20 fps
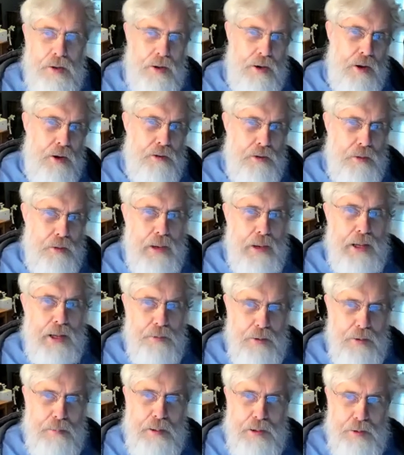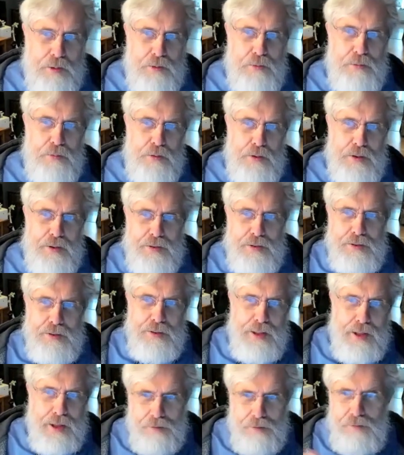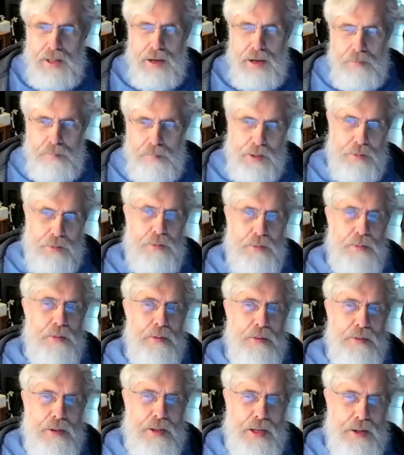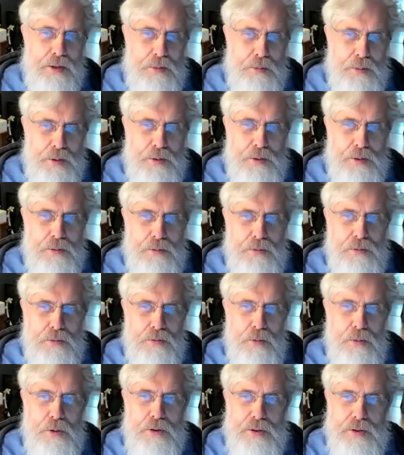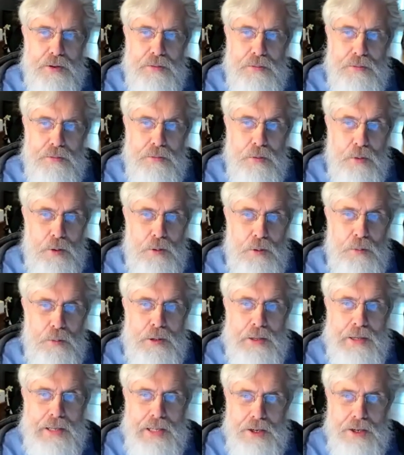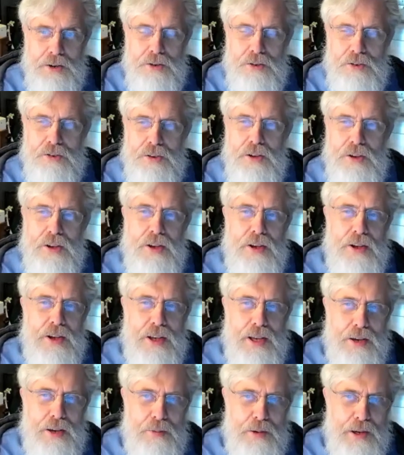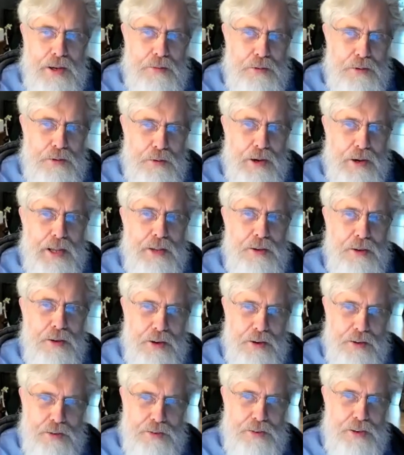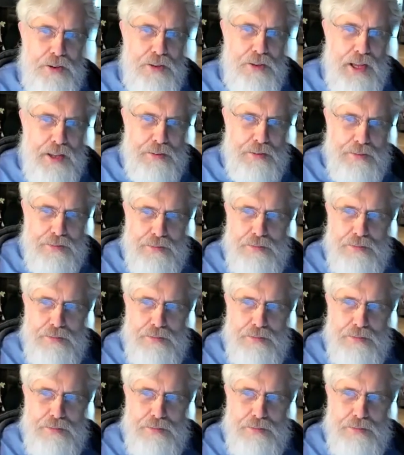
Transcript: and also, by the way, my girlfriend, I've now been together with her for 40, 41 years, and we have two granddaughters. So that